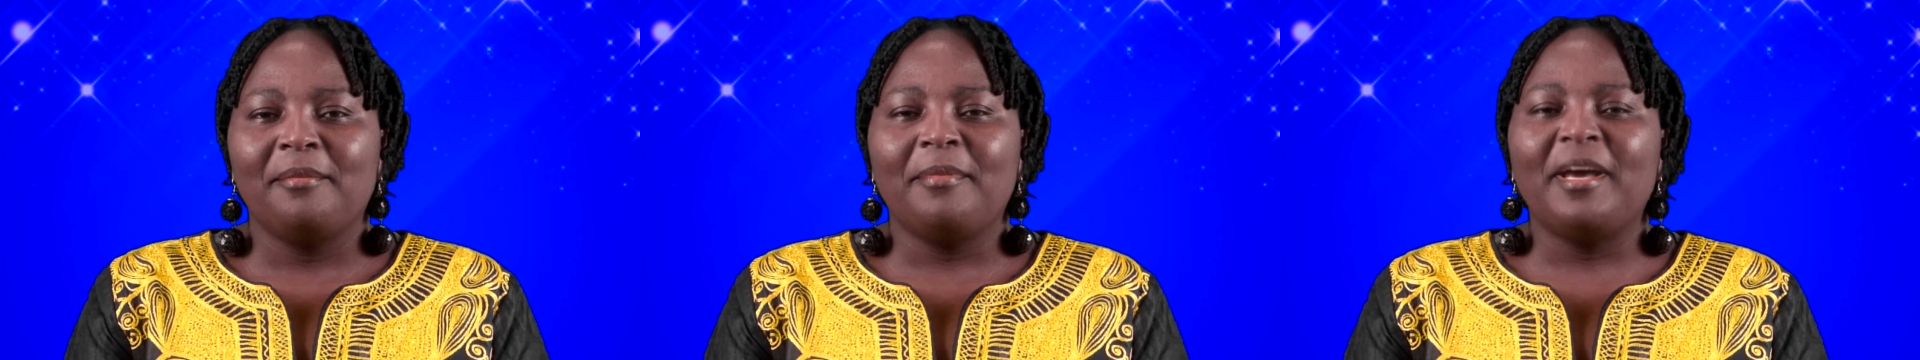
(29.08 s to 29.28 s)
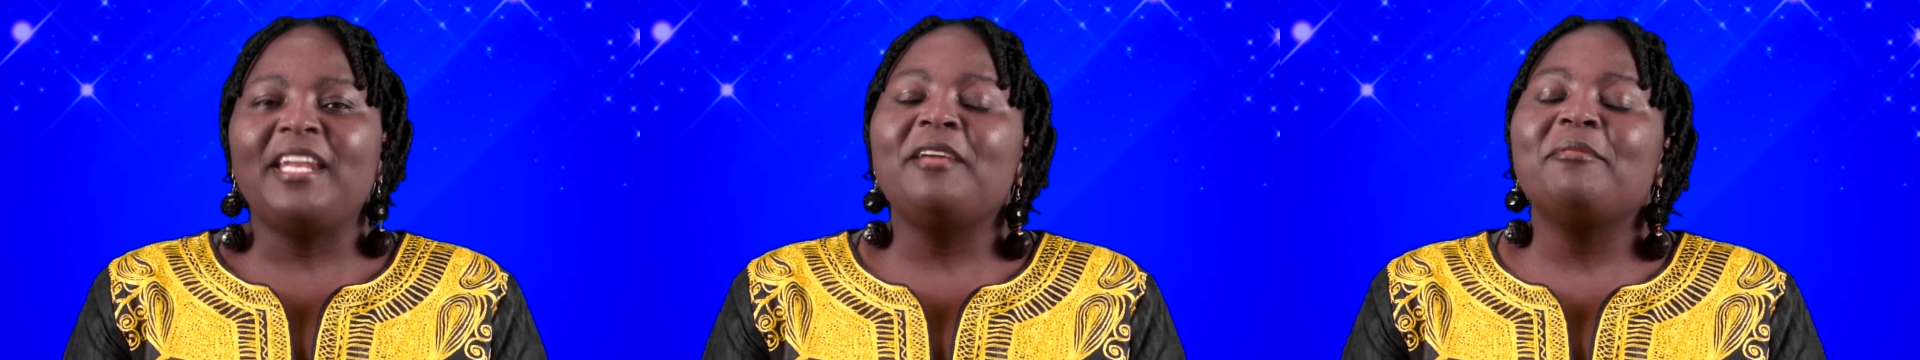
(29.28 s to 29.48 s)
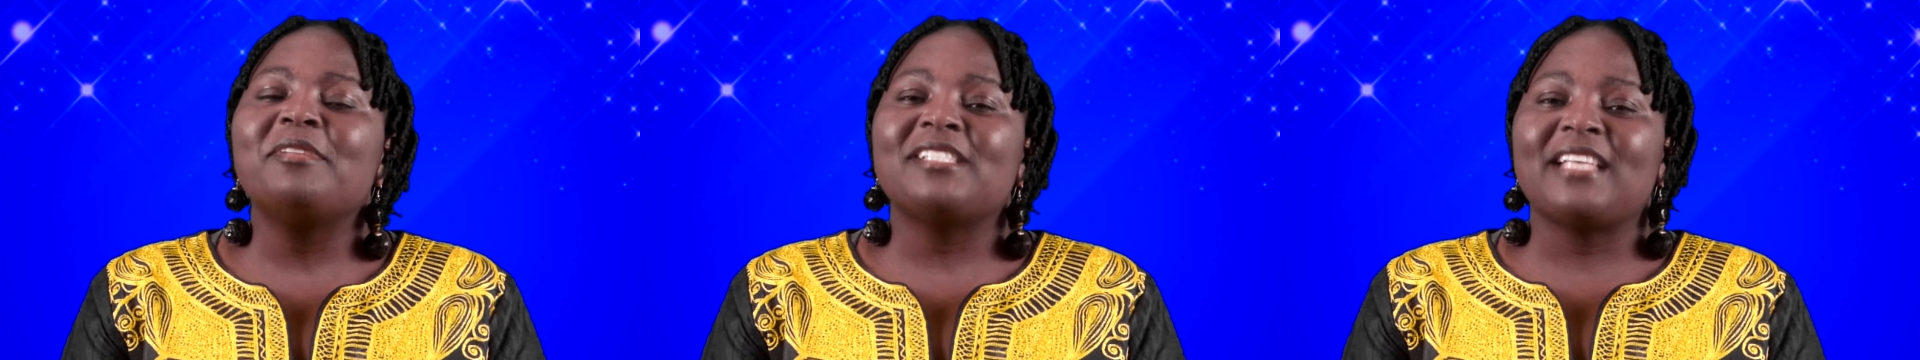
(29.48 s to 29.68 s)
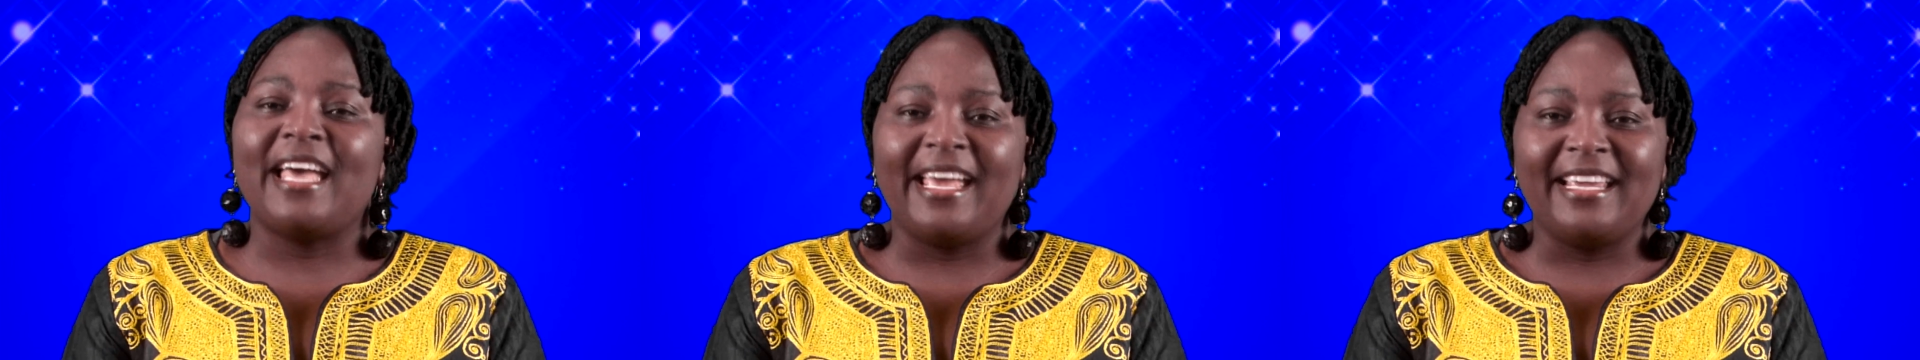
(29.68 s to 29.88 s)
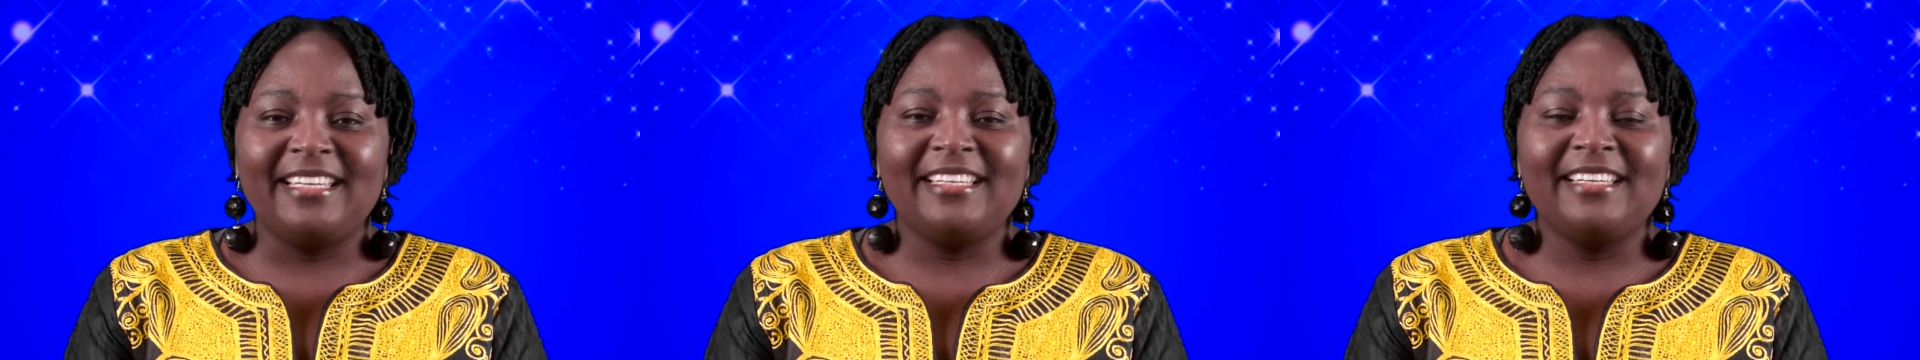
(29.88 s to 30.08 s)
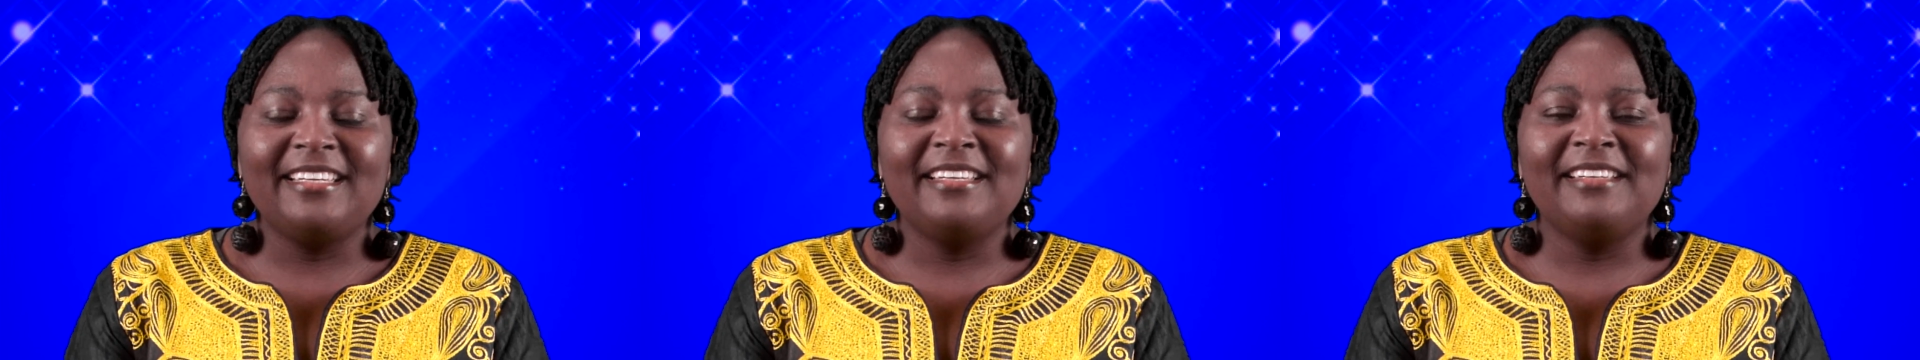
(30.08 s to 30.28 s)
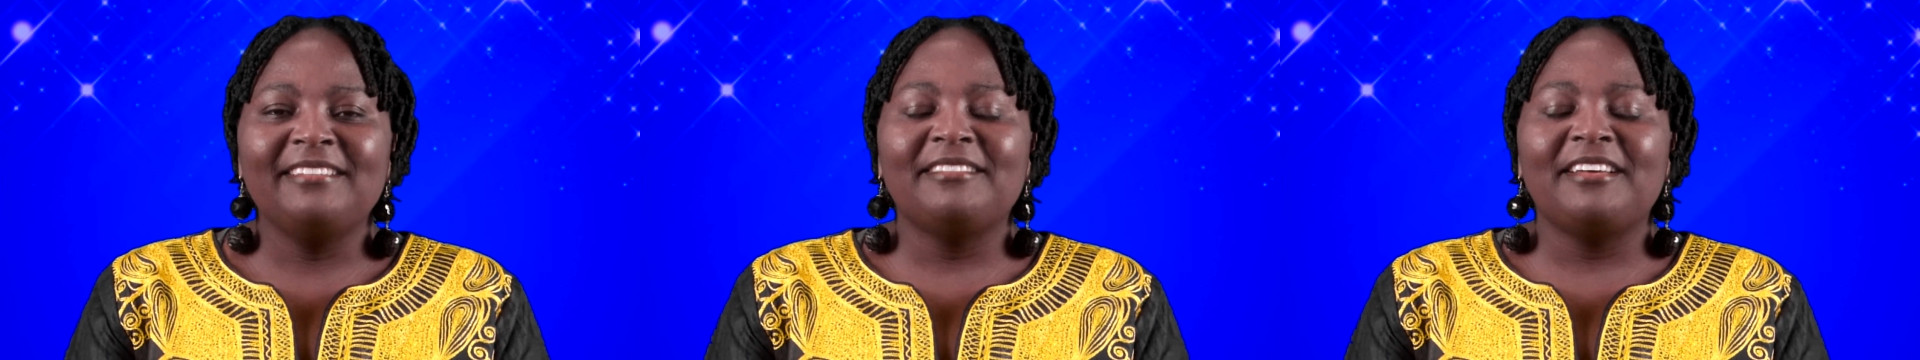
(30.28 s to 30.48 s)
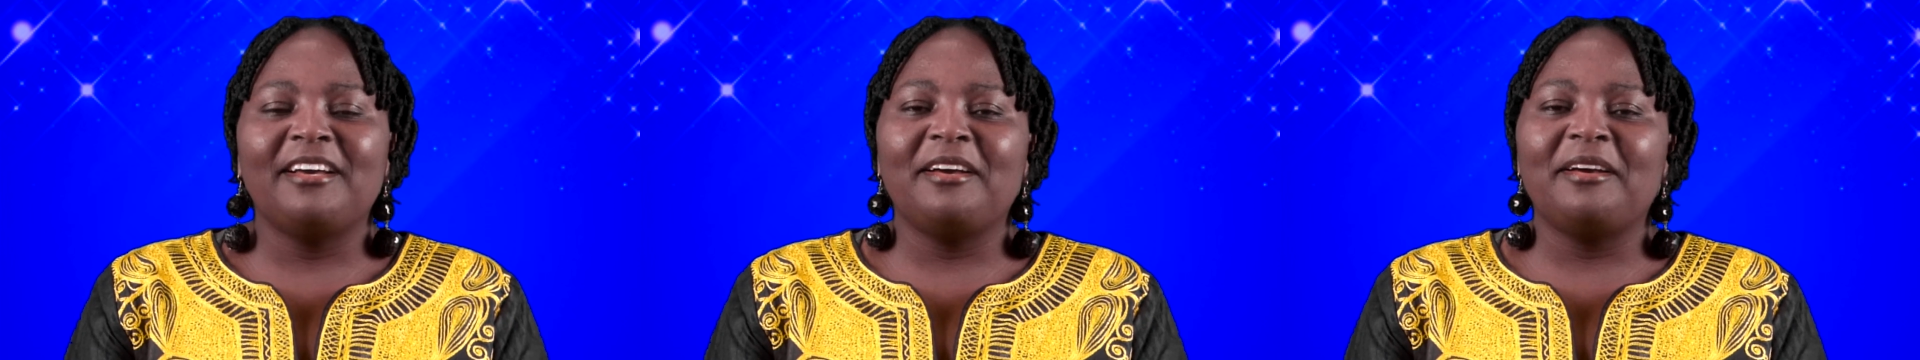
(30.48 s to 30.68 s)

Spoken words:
My name is Aggie.